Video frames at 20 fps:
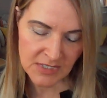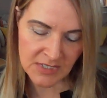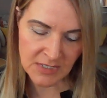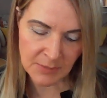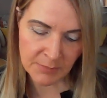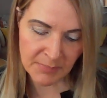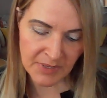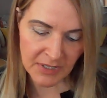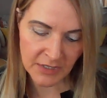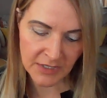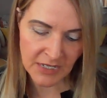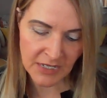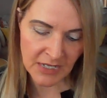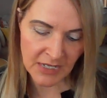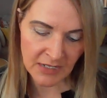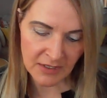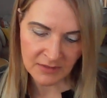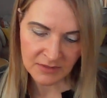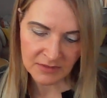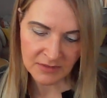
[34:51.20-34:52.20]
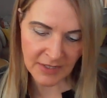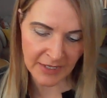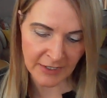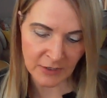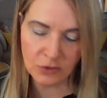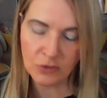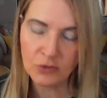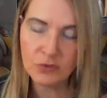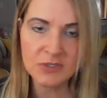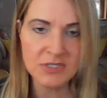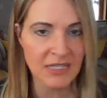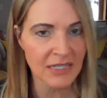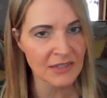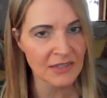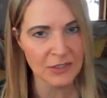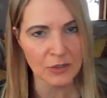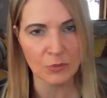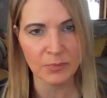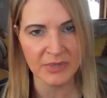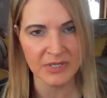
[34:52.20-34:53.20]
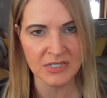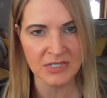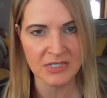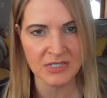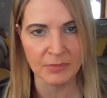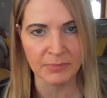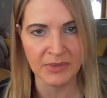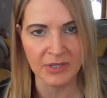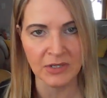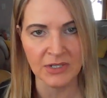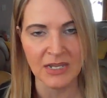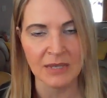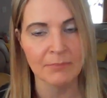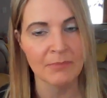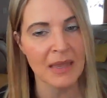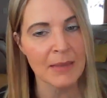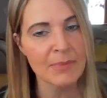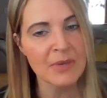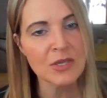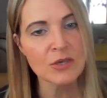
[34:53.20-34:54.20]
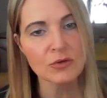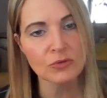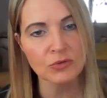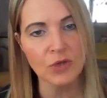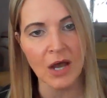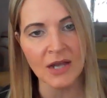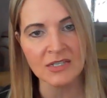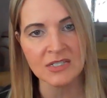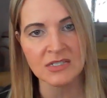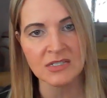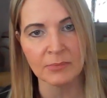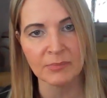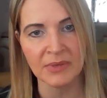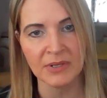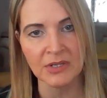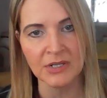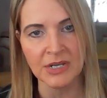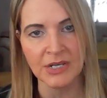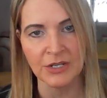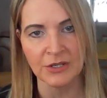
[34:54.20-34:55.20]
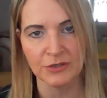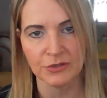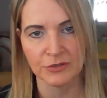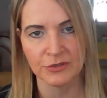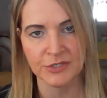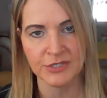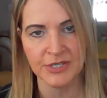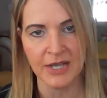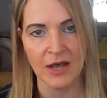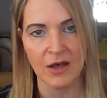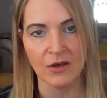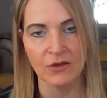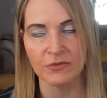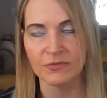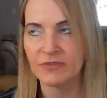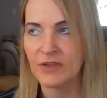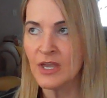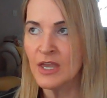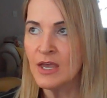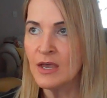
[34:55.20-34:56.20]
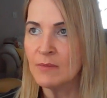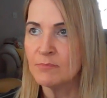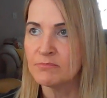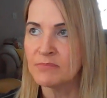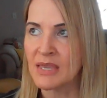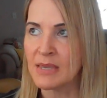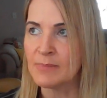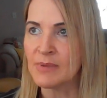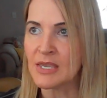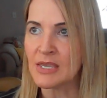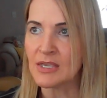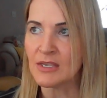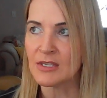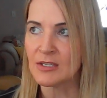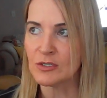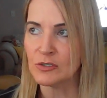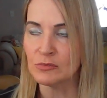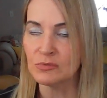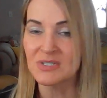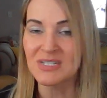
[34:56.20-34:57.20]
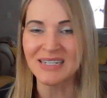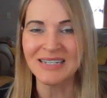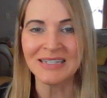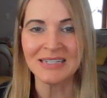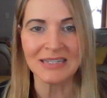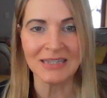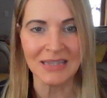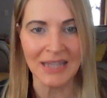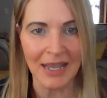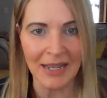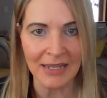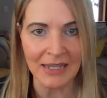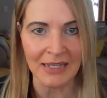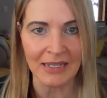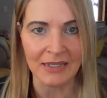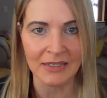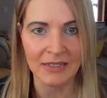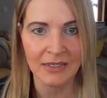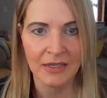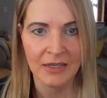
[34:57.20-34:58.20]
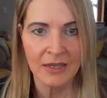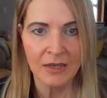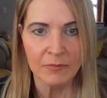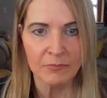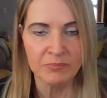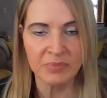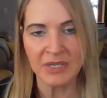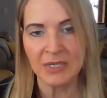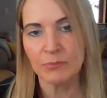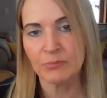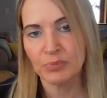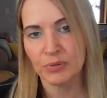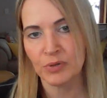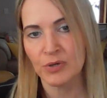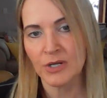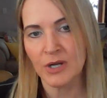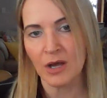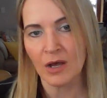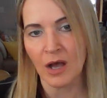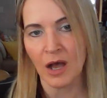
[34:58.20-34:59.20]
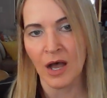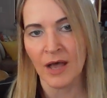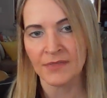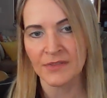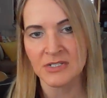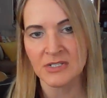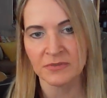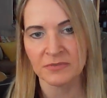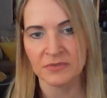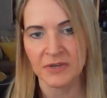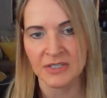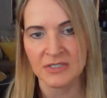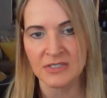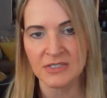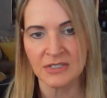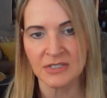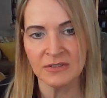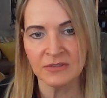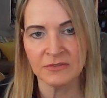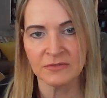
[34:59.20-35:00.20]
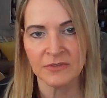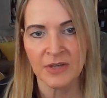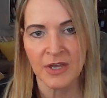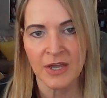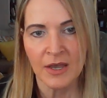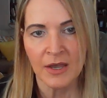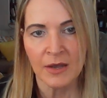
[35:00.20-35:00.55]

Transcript: stability, like losing a little bit of stability. Maybe you lost stability in yourself. Maybe you didn't like being put on the defensive